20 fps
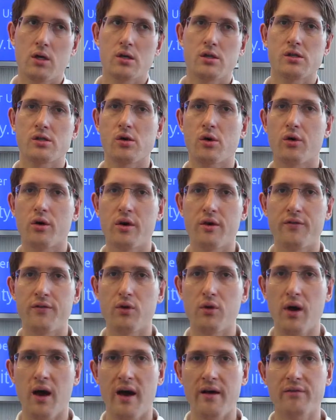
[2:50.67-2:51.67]
So if
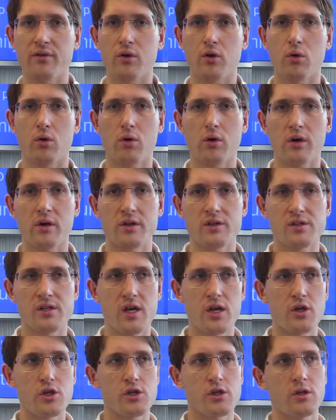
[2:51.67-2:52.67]
you have an
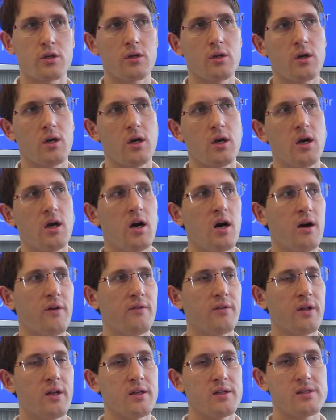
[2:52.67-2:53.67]
organization
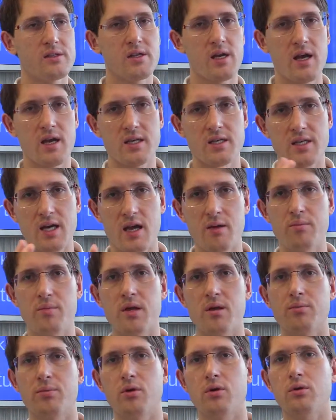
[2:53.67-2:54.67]
of, let's say, 10
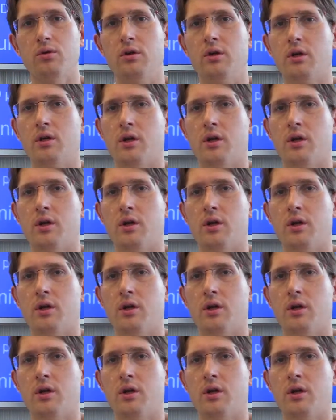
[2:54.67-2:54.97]
people,